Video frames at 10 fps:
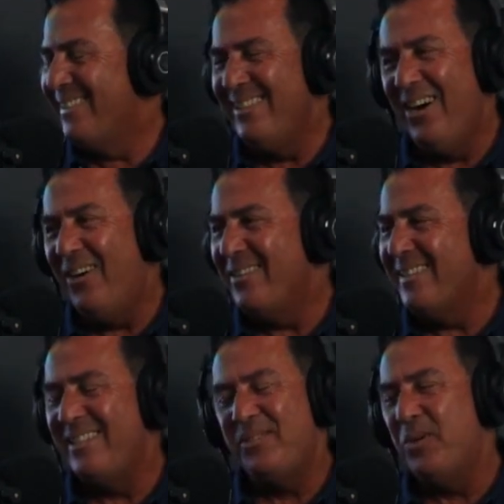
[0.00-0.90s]
No,
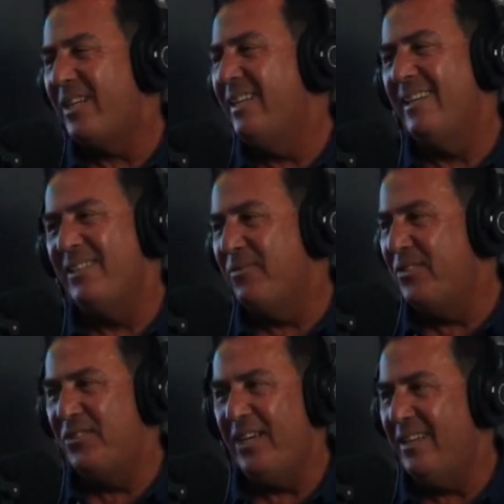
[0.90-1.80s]
he's working at a
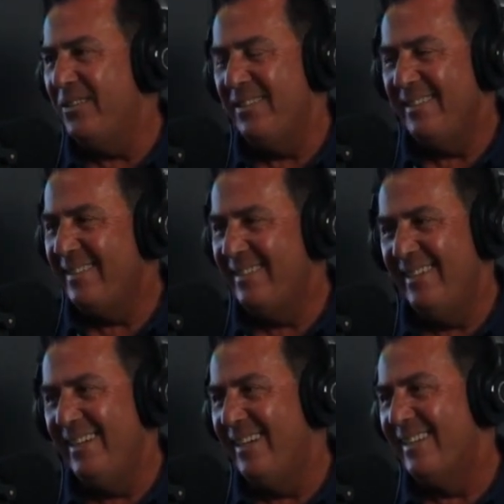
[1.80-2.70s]
different channel.
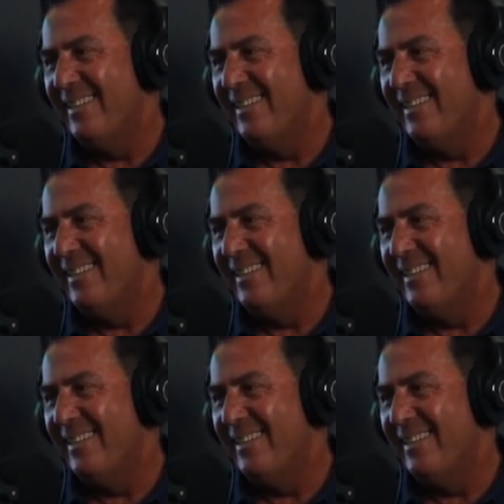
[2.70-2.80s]
Yeah.